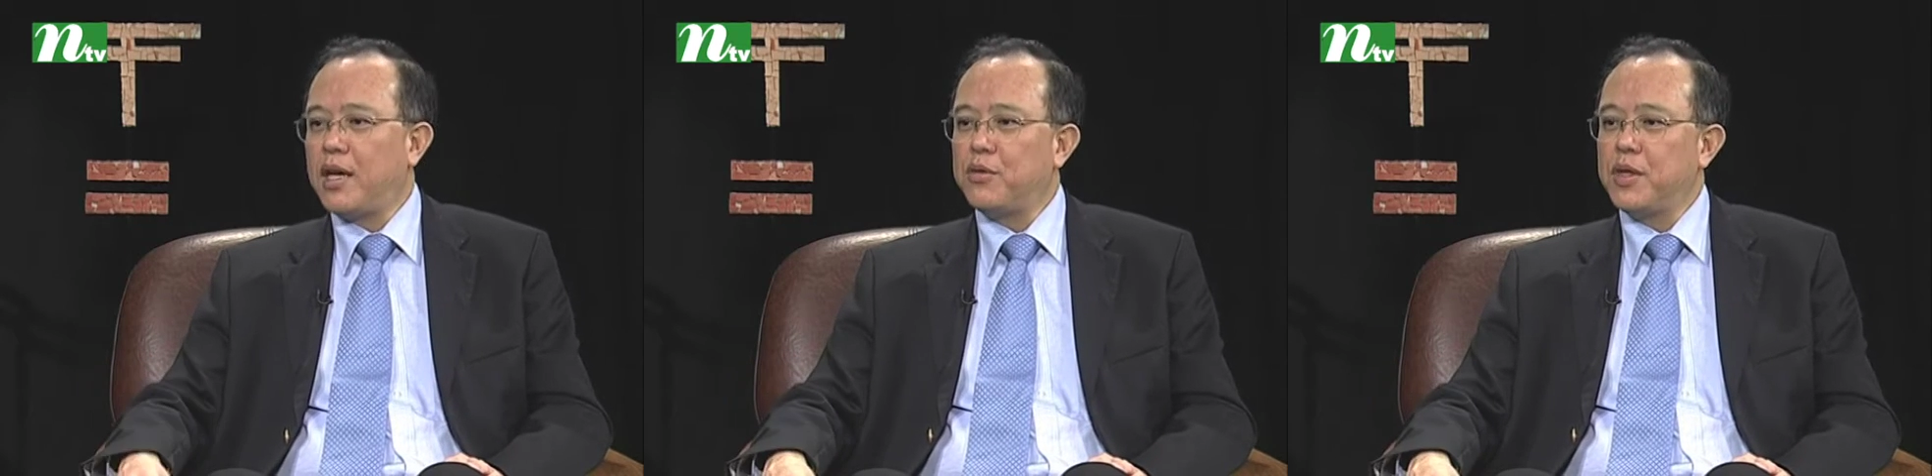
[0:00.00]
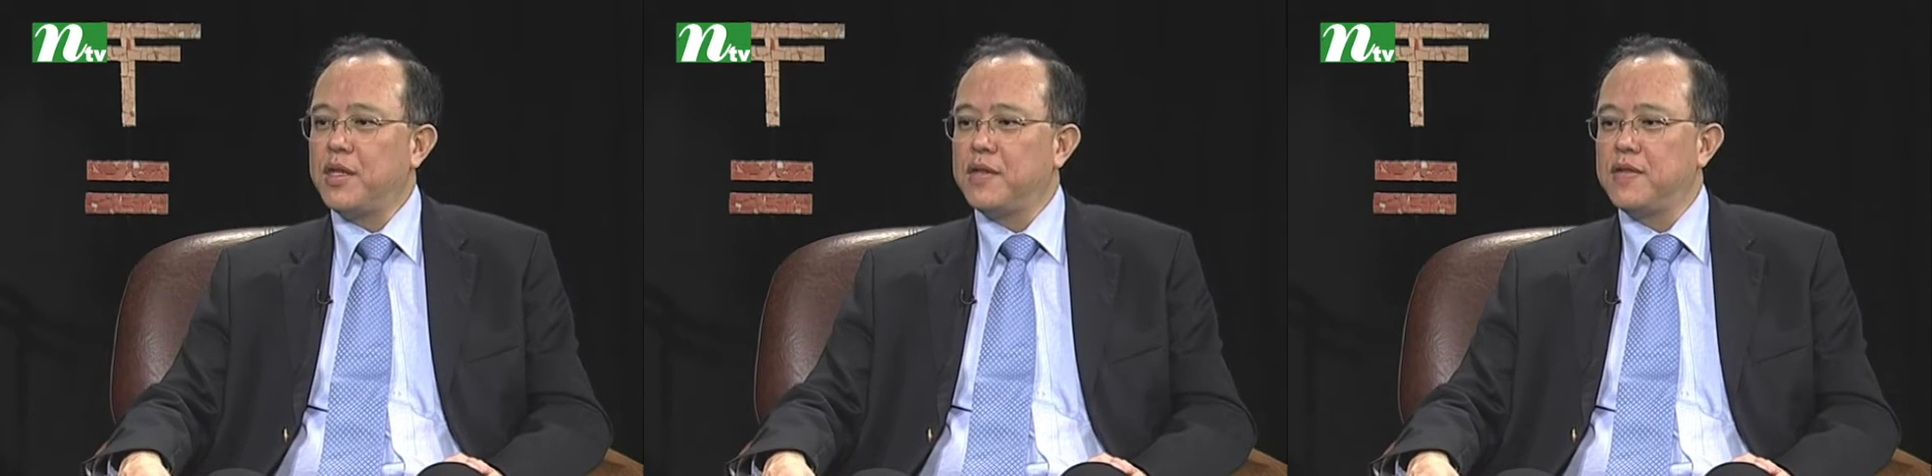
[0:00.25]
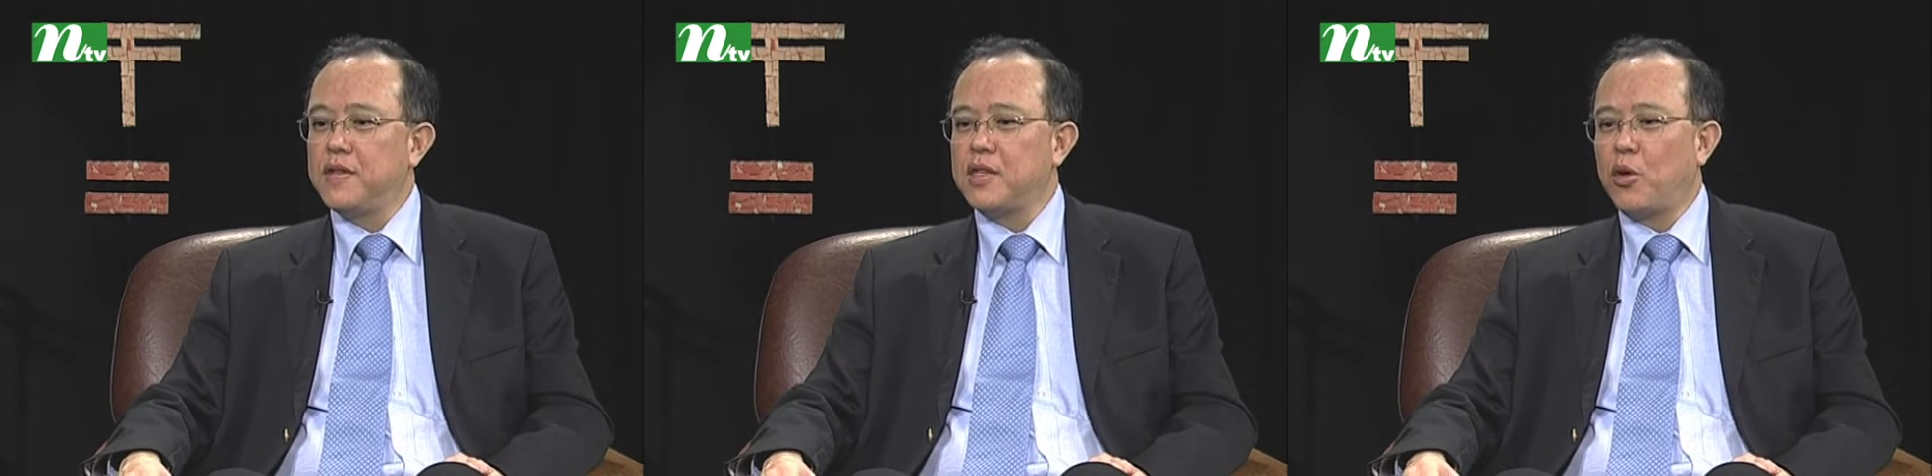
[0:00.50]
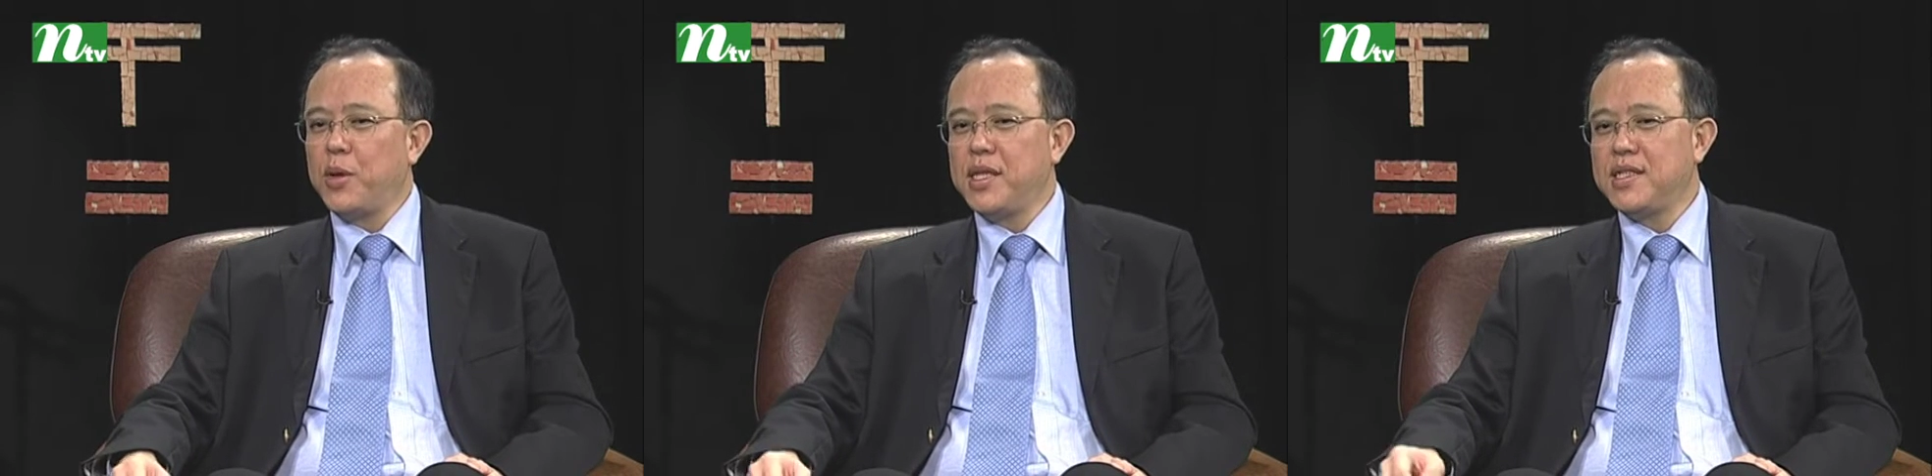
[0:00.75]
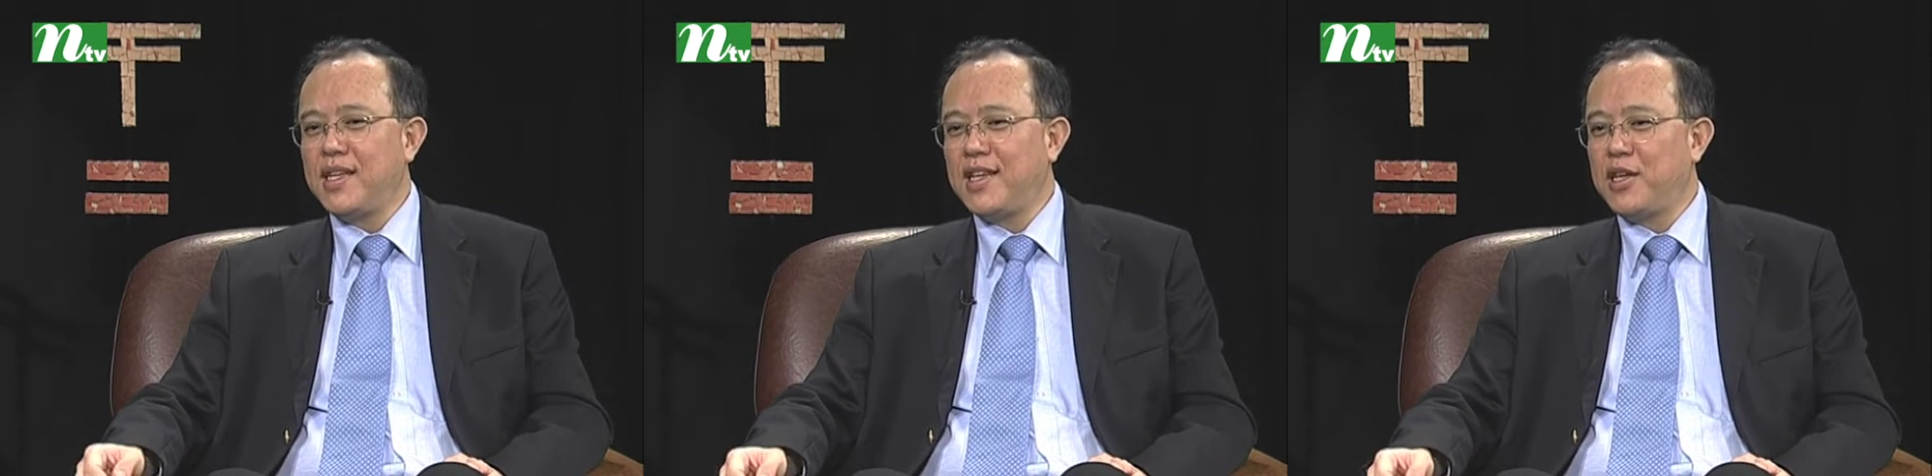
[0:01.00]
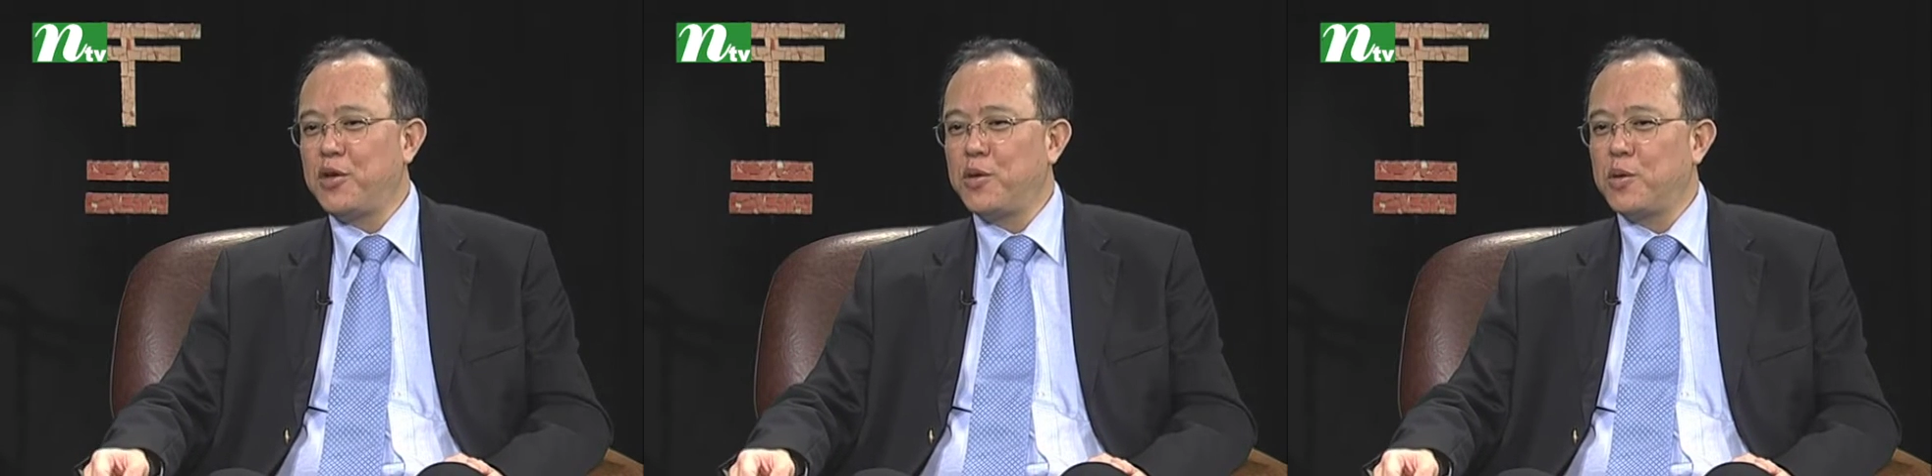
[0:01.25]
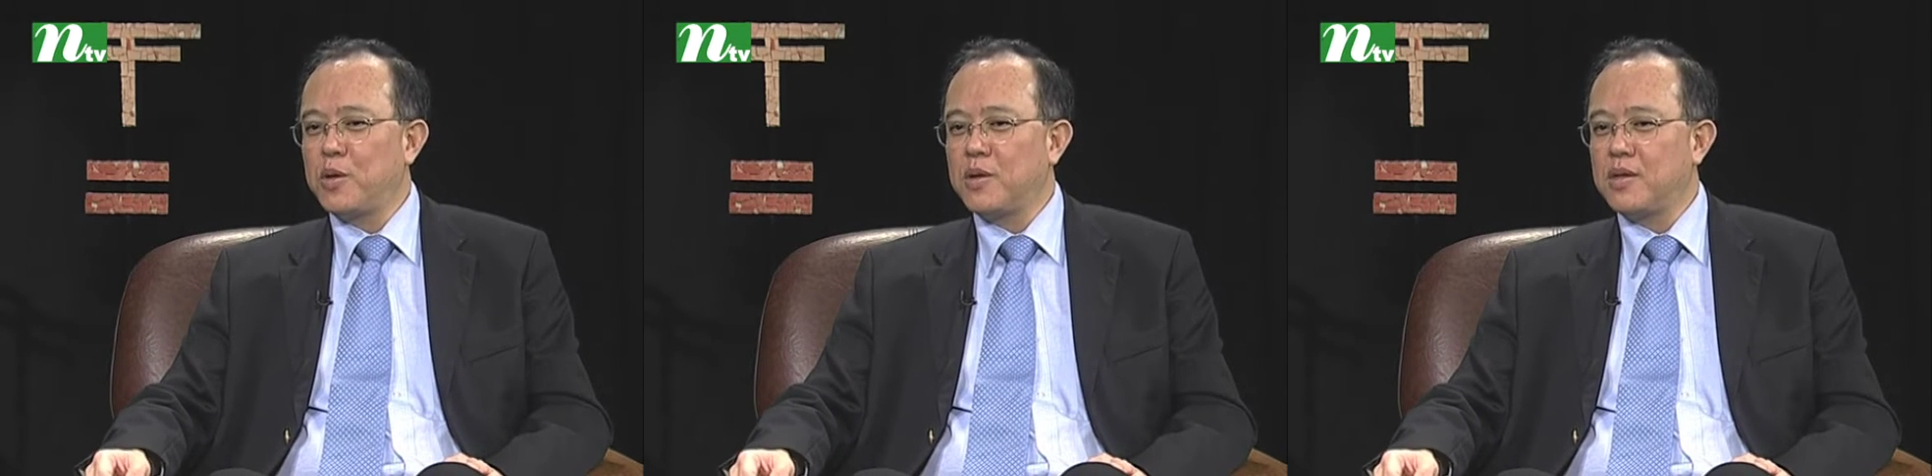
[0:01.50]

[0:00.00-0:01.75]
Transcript: artery disease, I always say that you